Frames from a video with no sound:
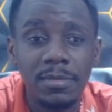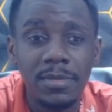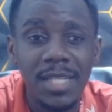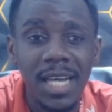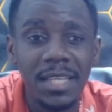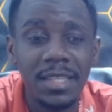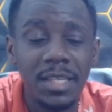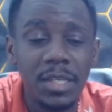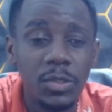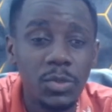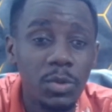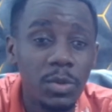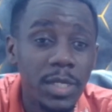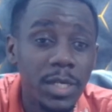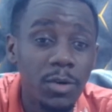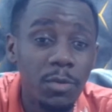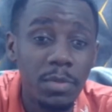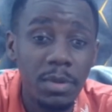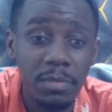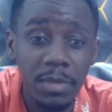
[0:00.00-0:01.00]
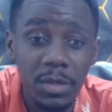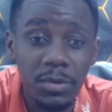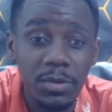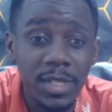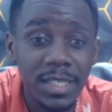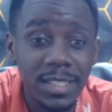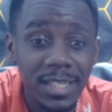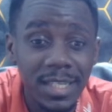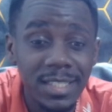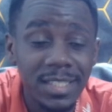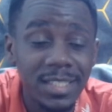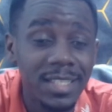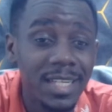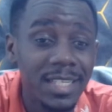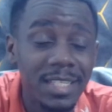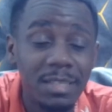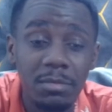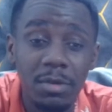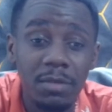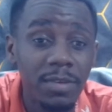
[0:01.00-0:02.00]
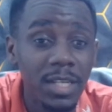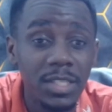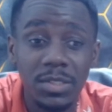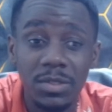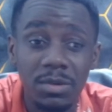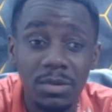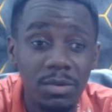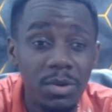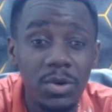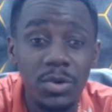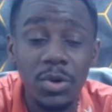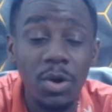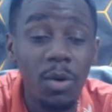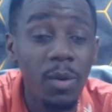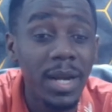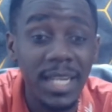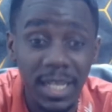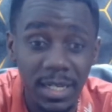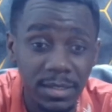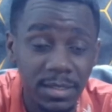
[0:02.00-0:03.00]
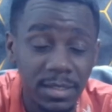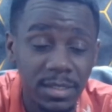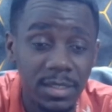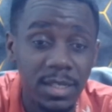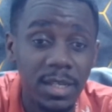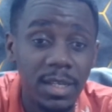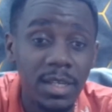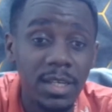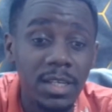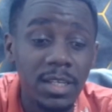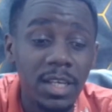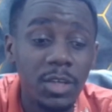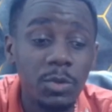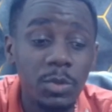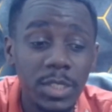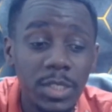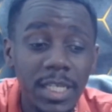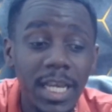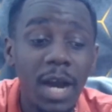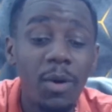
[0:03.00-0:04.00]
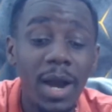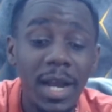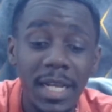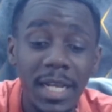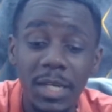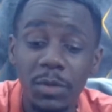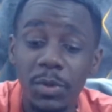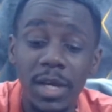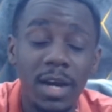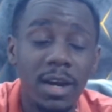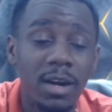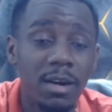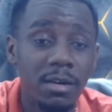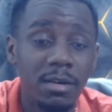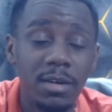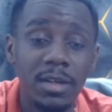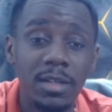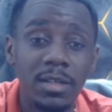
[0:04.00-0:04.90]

I think it's only Kobbie Mainoo that gets in that team of Arsenal. No one else. You see how ugly we are.